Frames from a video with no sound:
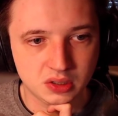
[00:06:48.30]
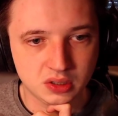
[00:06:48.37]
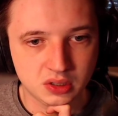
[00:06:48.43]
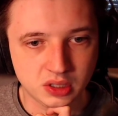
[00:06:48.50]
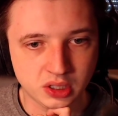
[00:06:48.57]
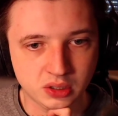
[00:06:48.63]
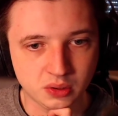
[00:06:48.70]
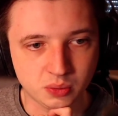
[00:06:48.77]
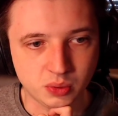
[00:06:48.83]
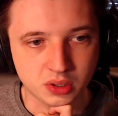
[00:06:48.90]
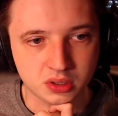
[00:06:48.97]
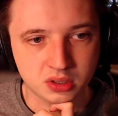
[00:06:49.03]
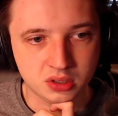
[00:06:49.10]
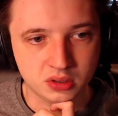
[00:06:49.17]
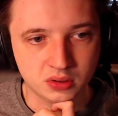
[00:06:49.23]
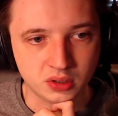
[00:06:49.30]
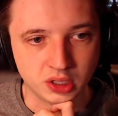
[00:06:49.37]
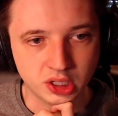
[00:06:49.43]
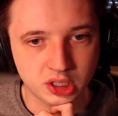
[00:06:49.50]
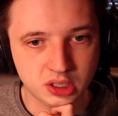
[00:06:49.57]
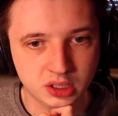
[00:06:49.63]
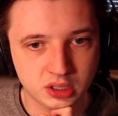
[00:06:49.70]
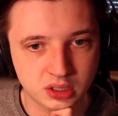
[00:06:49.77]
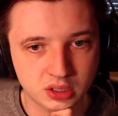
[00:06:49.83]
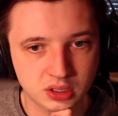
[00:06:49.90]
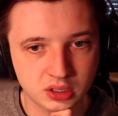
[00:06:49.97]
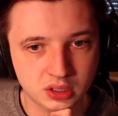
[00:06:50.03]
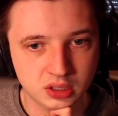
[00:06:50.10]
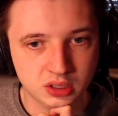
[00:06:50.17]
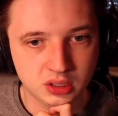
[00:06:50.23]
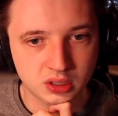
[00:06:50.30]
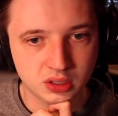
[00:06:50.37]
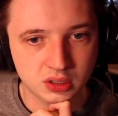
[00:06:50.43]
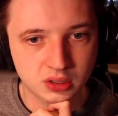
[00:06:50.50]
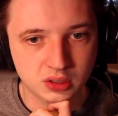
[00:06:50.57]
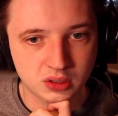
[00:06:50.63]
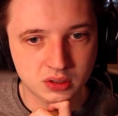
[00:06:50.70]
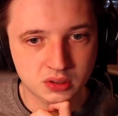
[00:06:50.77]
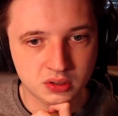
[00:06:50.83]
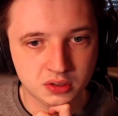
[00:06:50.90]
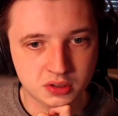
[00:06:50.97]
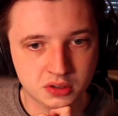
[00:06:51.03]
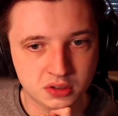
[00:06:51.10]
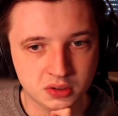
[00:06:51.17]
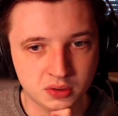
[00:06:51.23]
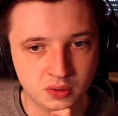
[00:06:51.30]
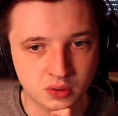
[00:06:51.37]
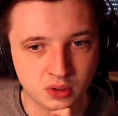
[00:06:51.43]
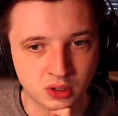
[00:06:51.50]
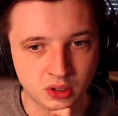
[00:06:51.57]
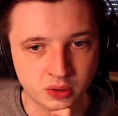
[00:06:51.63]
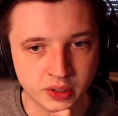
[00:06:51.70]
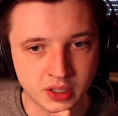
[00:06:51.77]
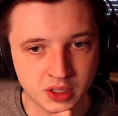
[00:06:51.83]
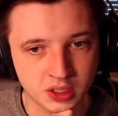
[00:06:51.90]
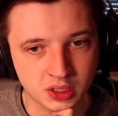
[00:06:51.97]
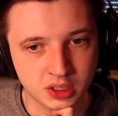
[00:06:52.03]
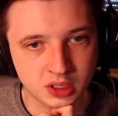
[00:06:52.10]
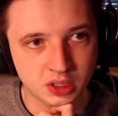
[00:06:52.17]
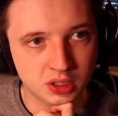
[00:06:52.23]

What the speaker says: I could watch too, right? Sure, why not?